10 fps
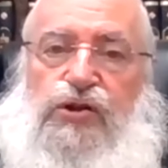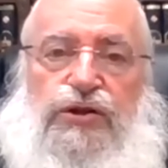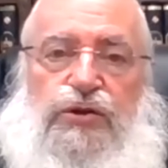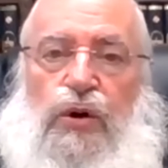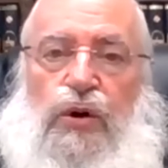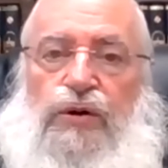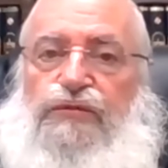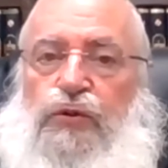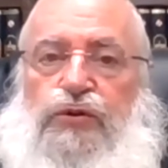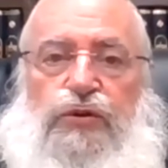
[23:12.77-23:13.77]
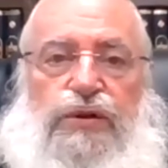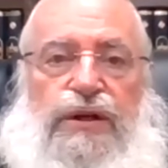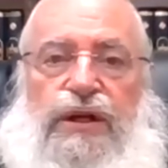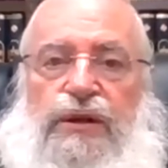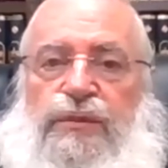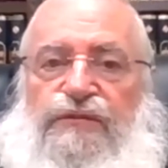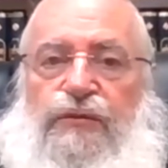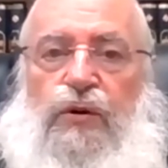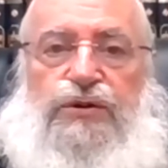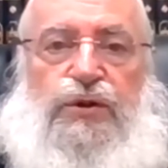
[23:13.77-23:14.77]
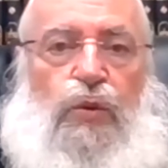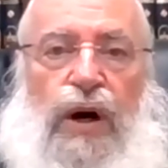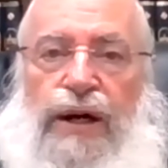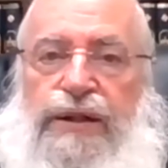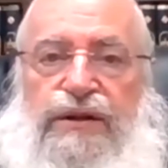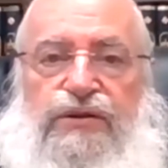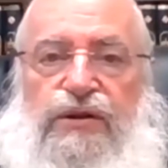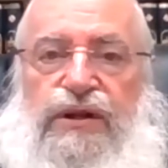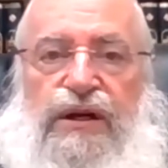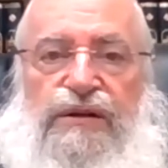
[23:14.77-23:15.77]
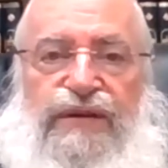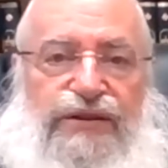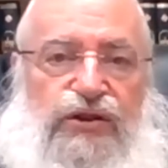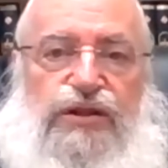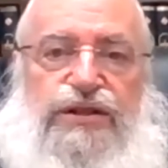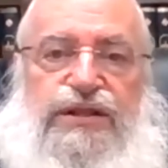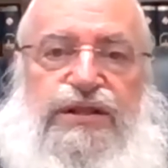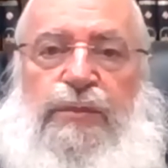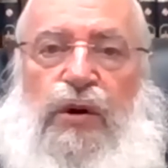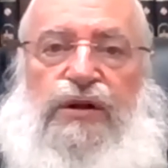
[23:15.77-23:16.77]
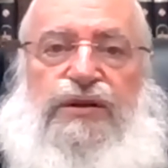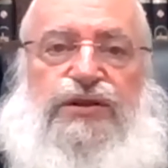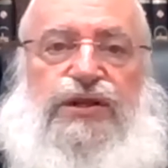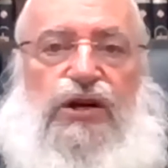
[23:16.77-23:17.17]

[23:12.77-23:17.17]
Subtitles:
You saw a new fruit you didn't eat before. So why didn't you take advantage to say a bracha, to say